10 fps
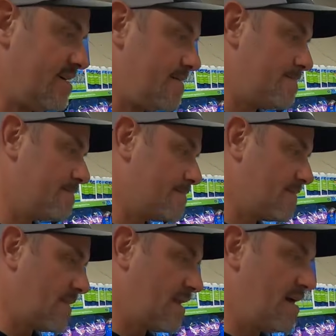on it,
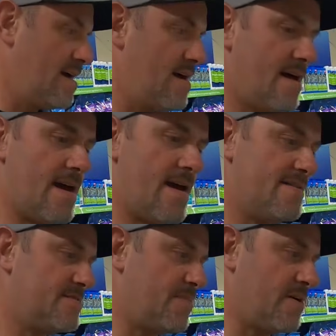
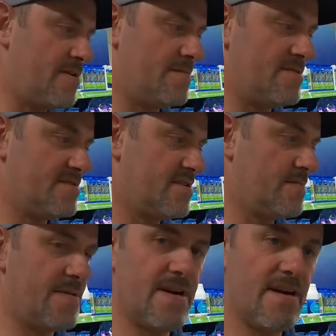and this part number is going
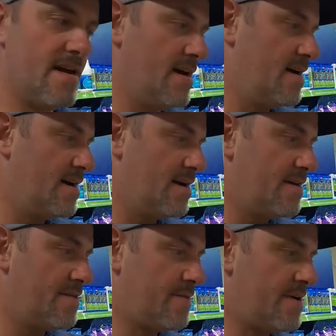to be
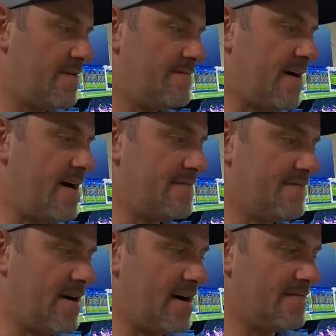
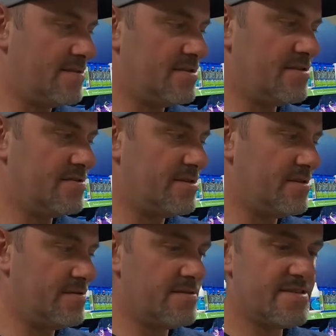
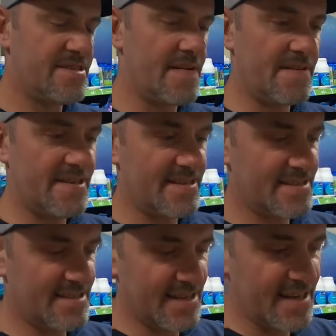
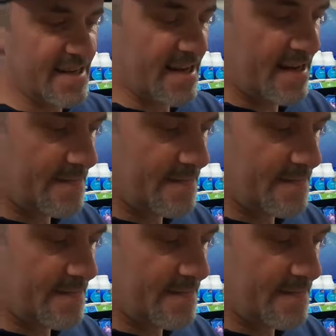355227Z.